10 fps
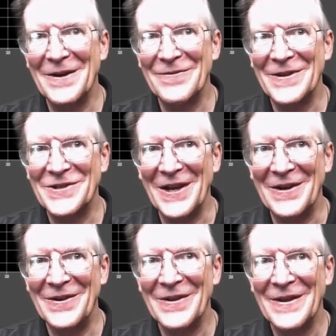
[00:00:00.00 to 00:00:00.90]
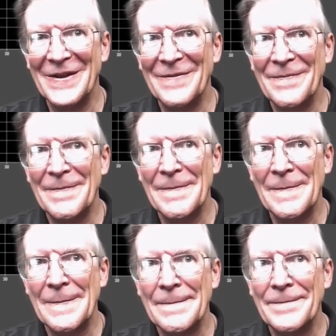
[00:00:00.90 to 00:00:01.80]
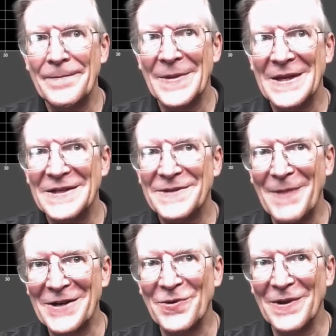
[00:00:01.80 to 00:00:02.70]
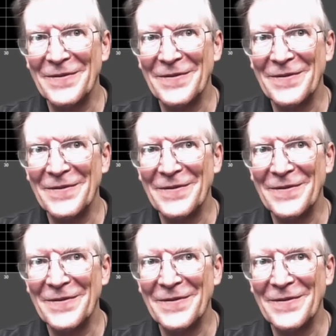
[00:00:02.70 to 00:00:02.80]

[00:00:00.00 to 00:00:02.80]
of the channel, spectral